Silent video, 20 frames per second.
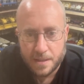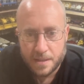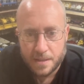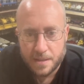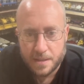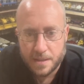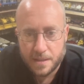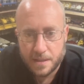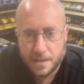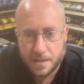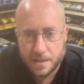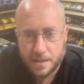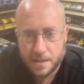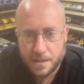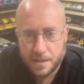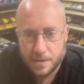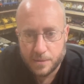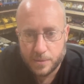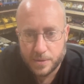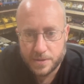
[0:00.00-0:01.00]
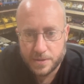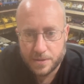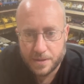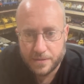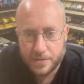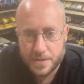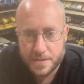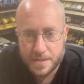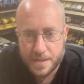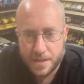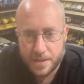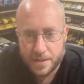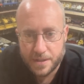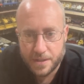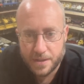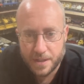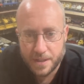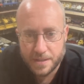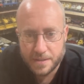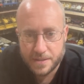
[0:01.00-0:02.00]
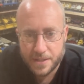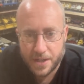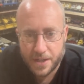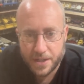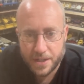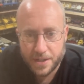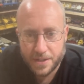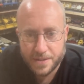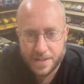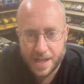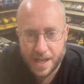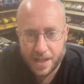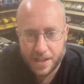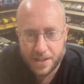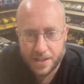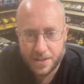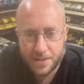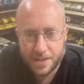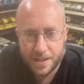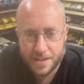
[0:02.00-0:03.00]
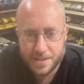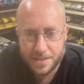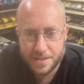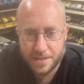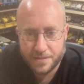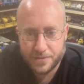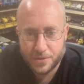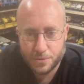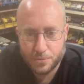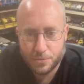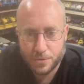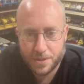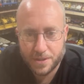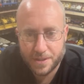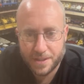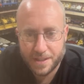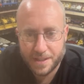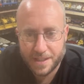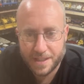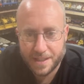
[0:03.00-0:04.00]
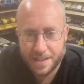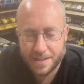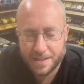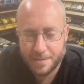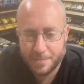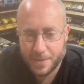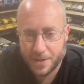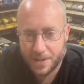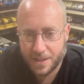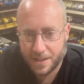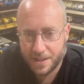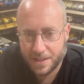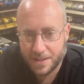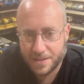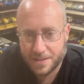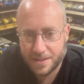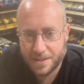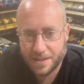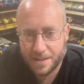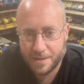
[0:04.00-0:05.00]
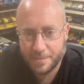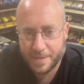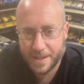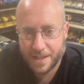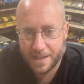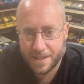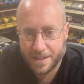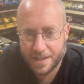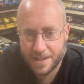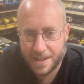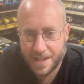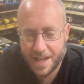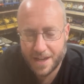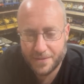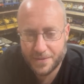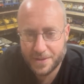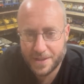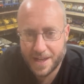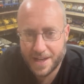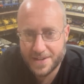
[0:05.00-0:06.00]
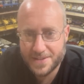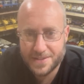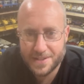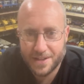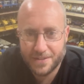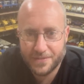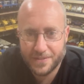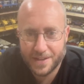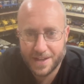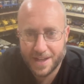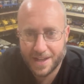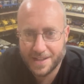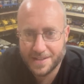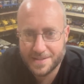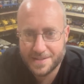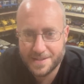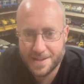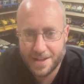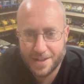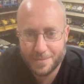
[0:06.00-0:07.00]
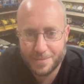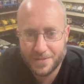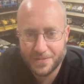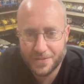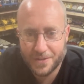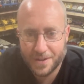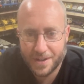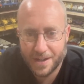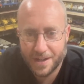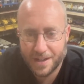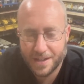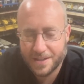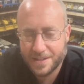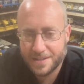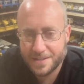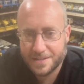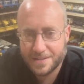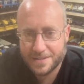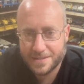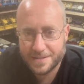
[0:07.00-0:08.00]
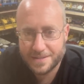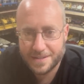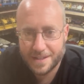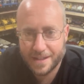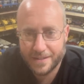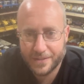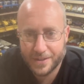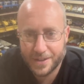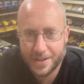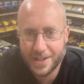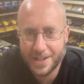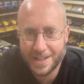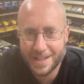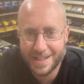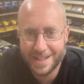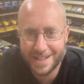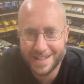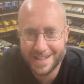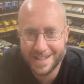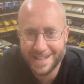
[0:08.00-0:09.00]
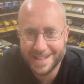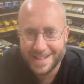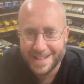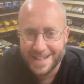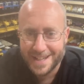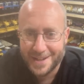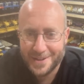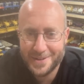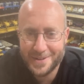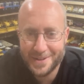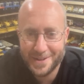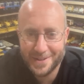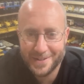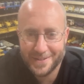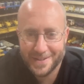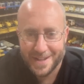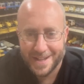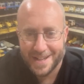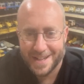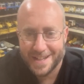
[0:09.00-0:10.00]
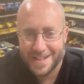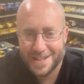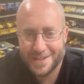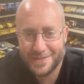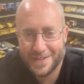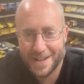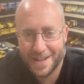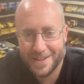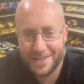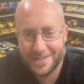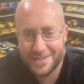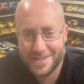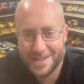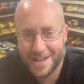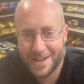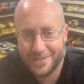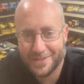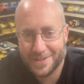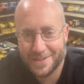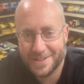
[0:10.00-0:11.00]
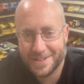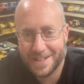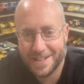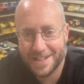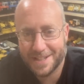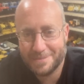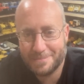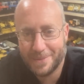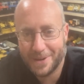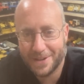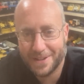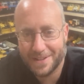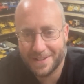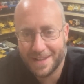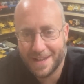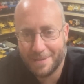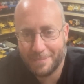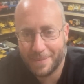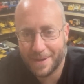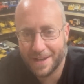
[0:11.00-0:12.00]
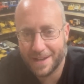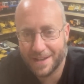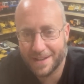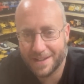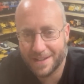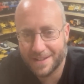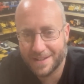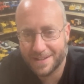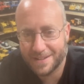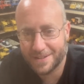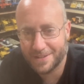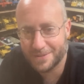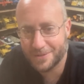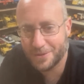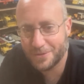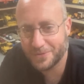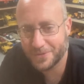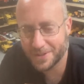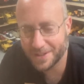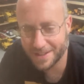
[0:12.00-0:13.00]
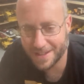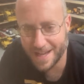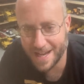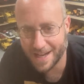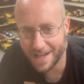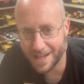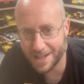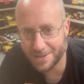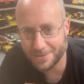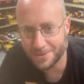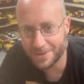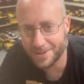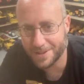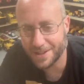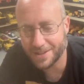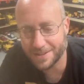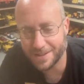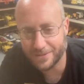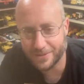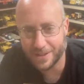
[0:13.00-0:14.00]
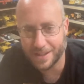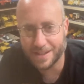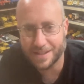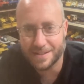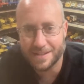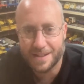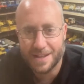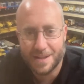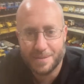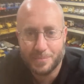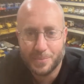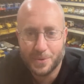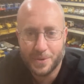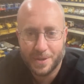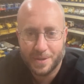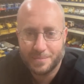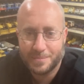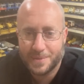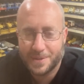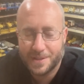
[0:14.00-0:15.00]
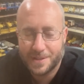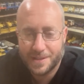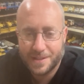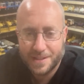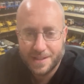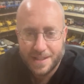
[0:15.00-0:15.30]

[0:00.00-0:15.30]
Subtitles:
Would you ever sell your entire Tonka collection if you really needed the money? Oh man, I have a lot of stuff that I can sell before I ever if I ever needed money that bad. Hopefully, knock on wood, I'll never get to that point, but